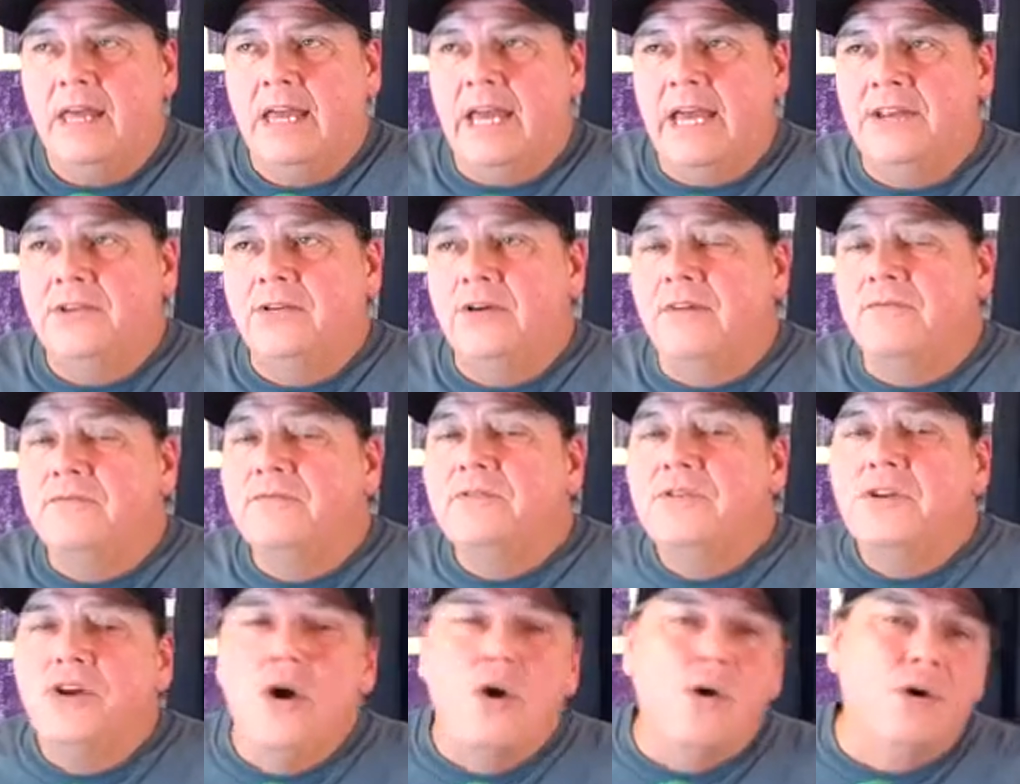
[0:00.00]
and you have
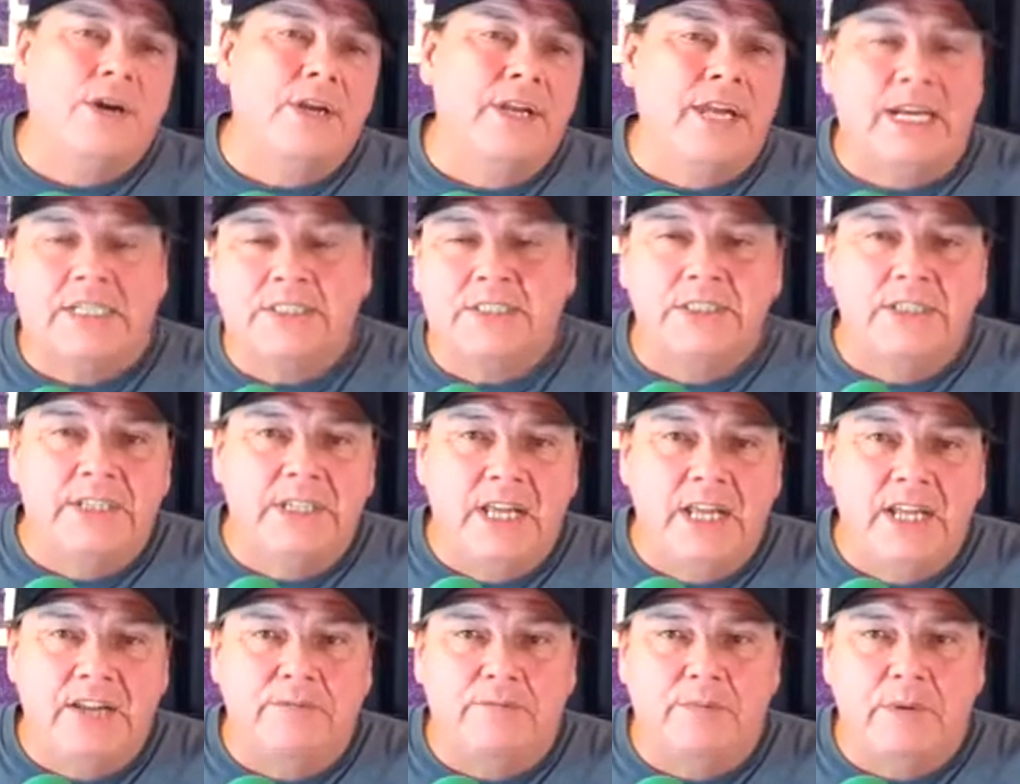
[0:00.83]
no connection to
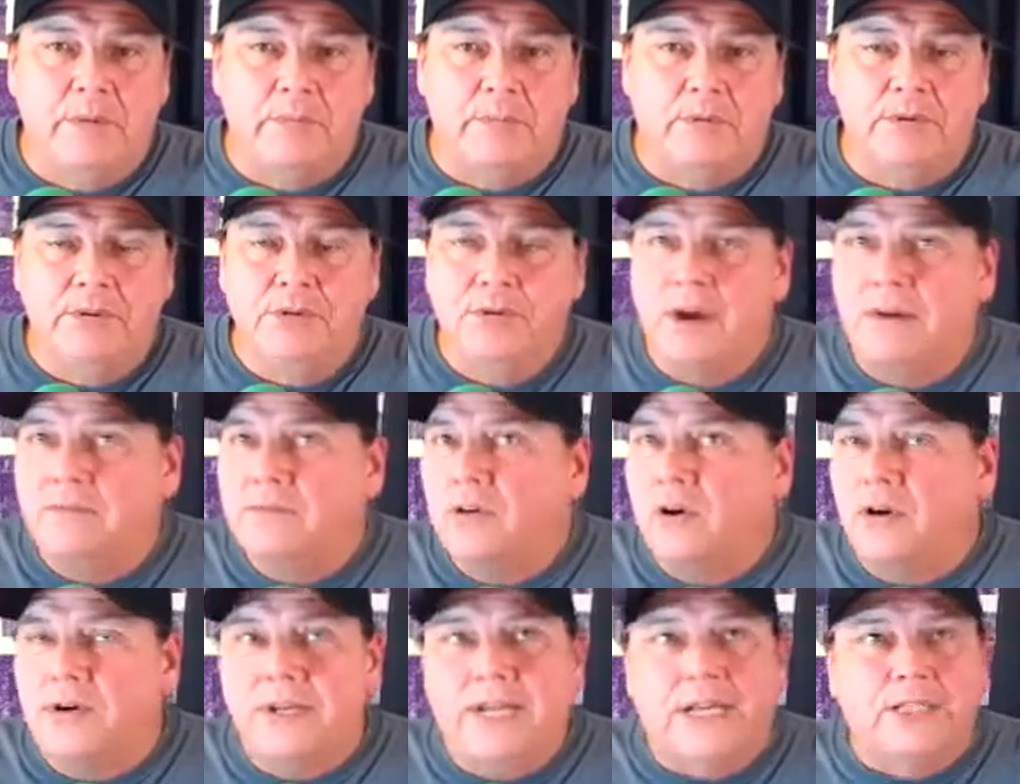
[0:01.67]
Native people, you have
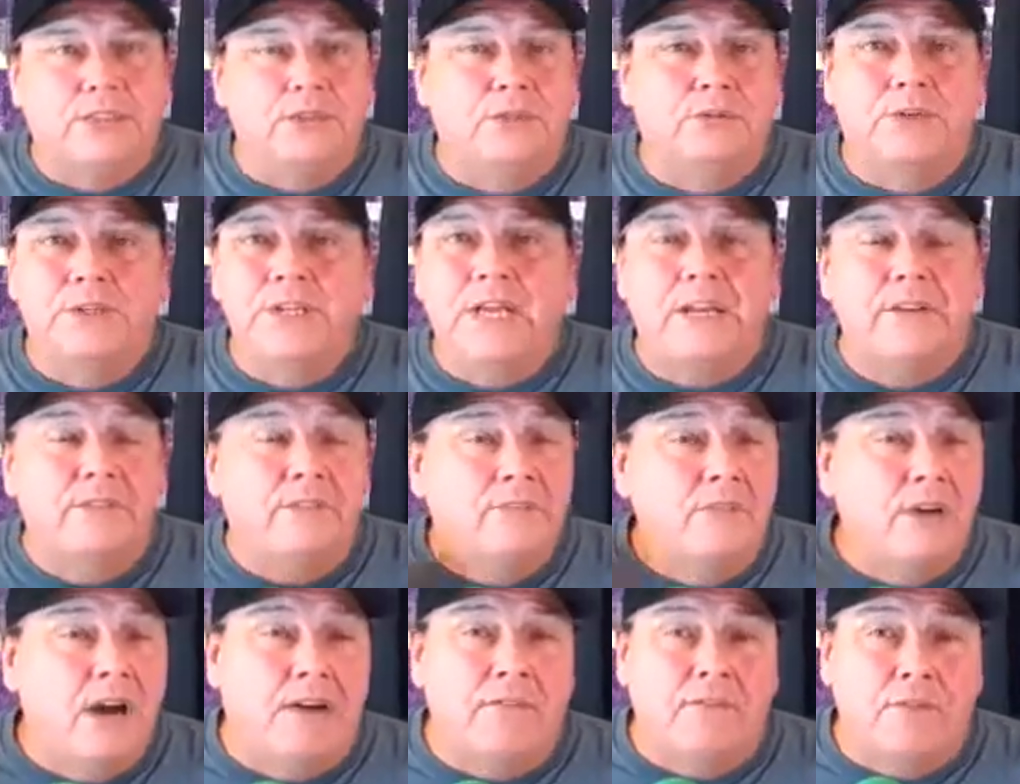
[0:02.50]
no connection to a
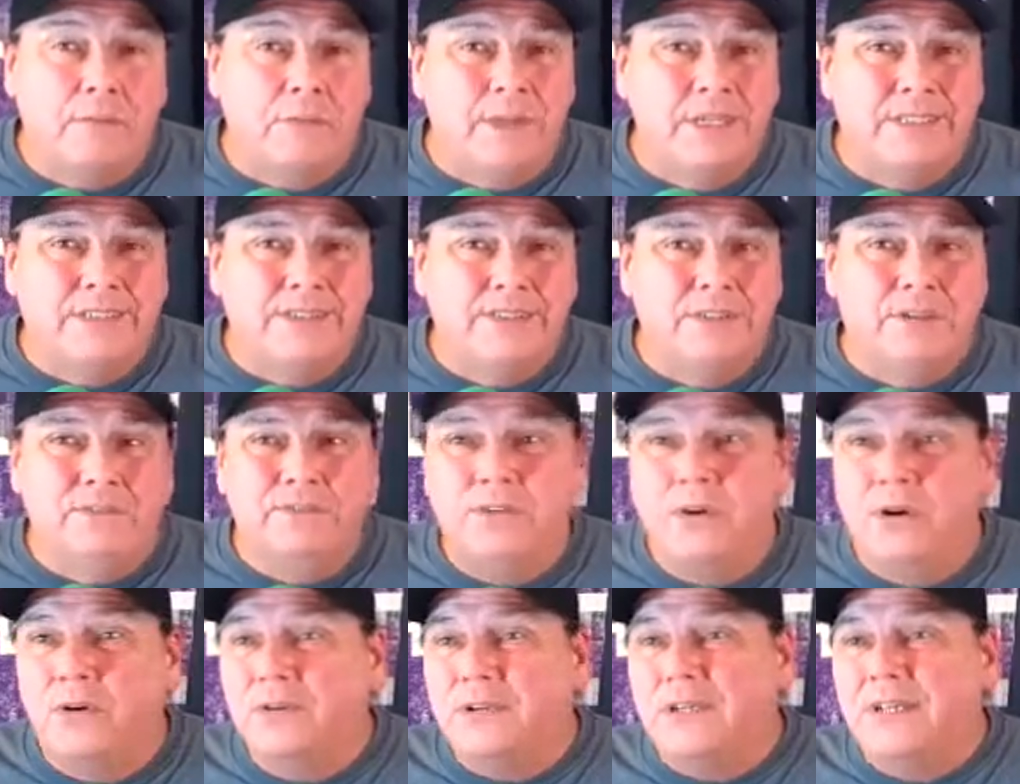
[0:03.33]
Native government, you have
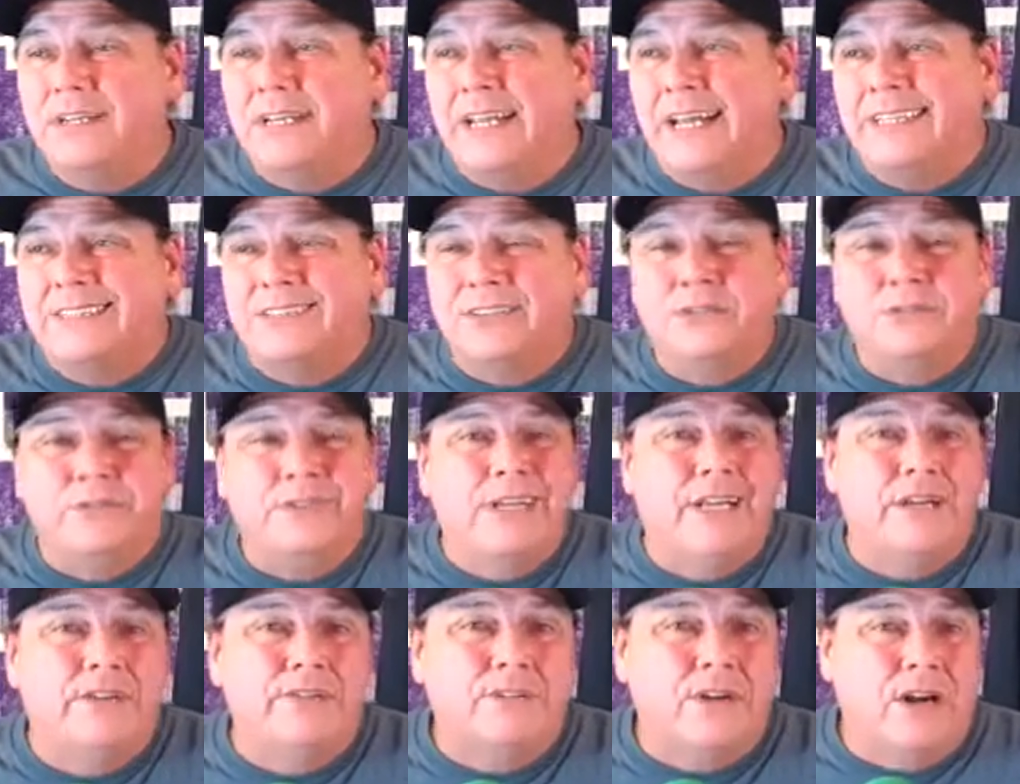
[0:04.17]
no connection to a
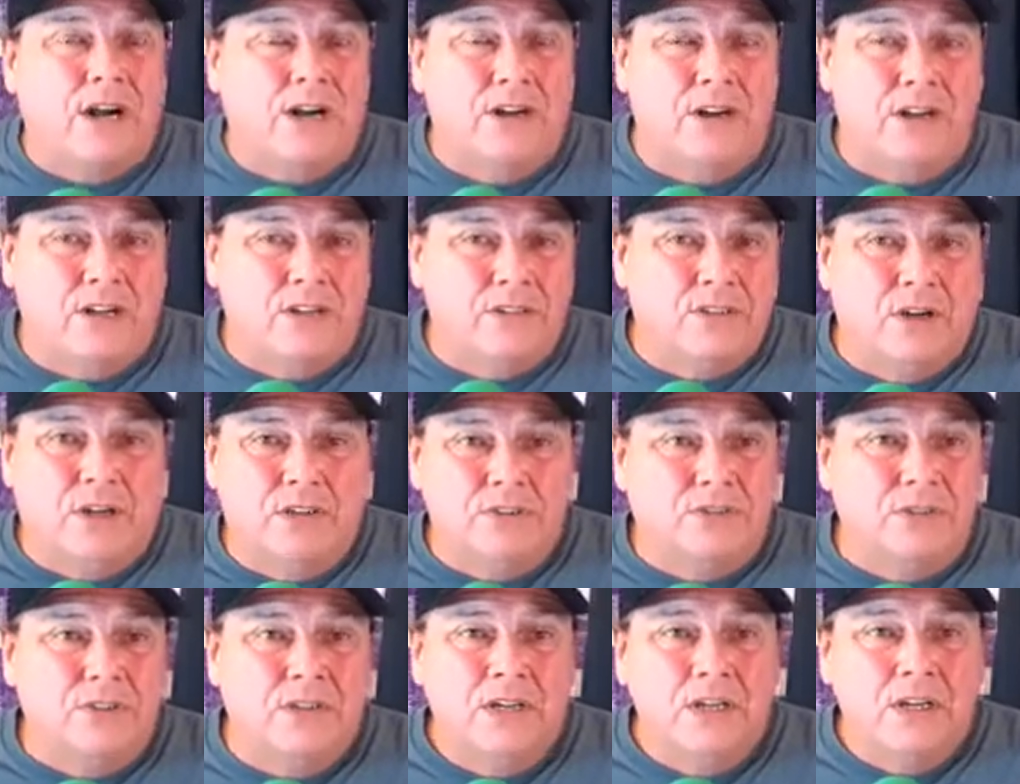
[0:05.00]
Native
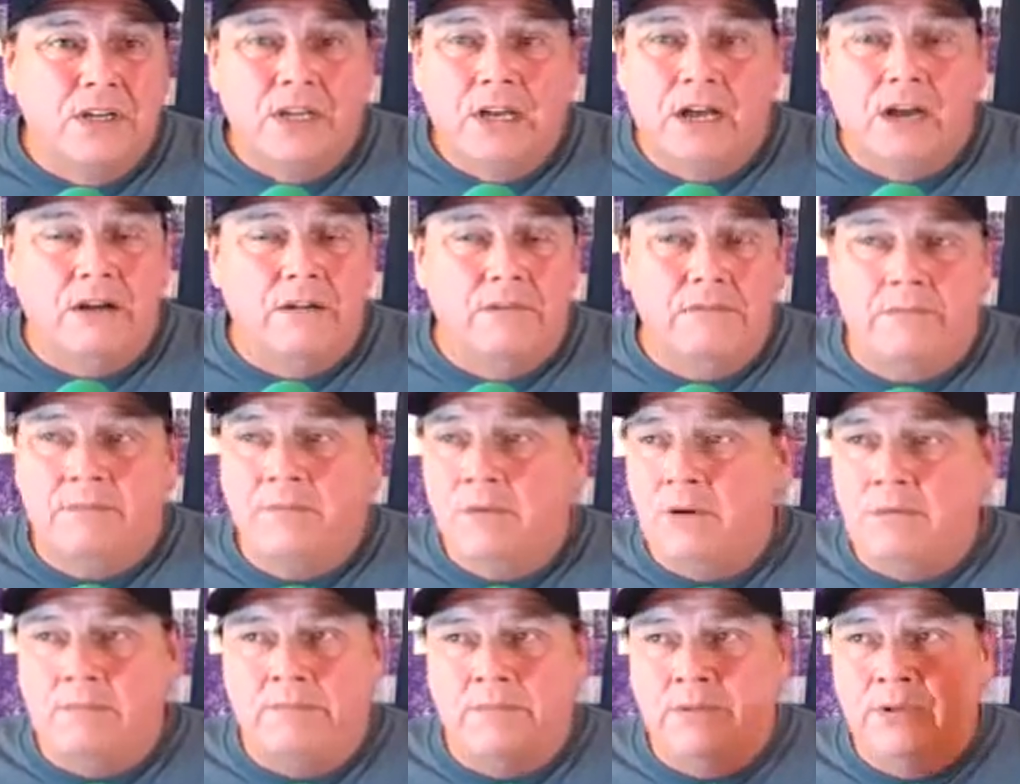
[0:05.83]
culture,
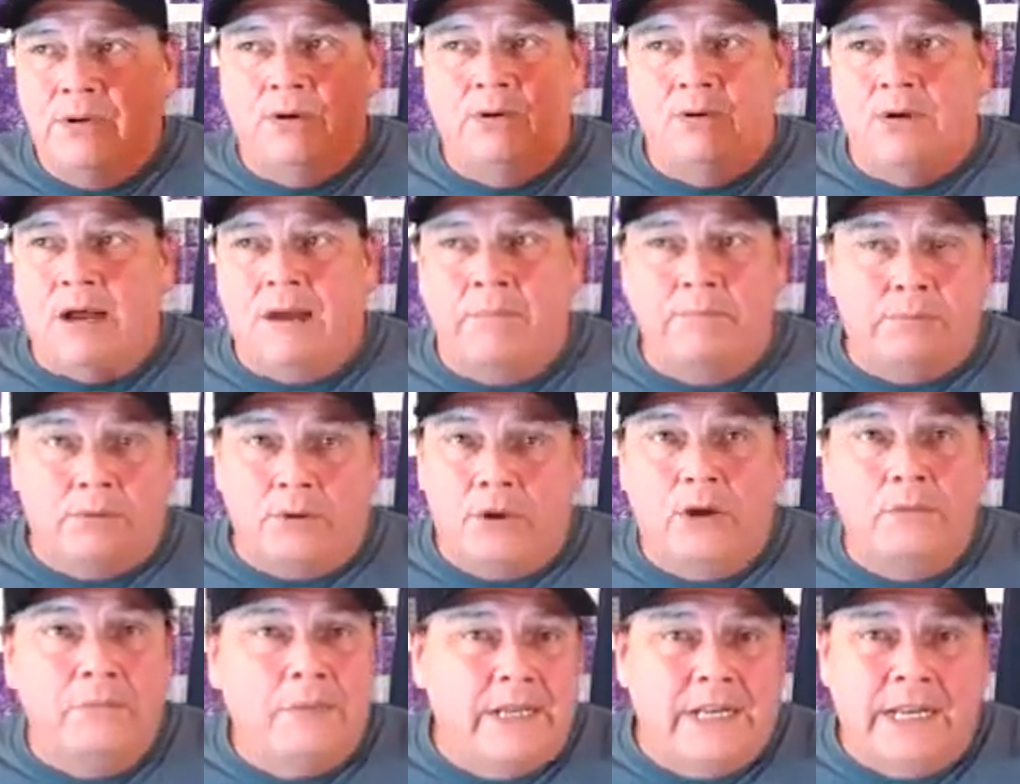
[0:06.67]
you know,
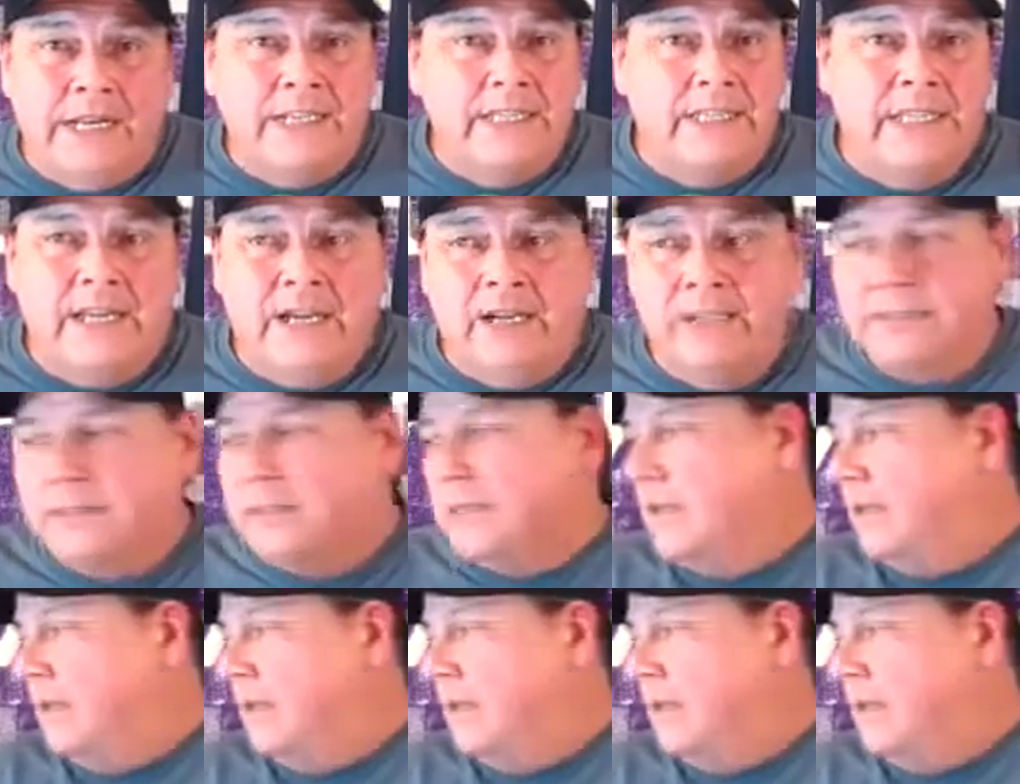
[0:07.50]
employment, anything else,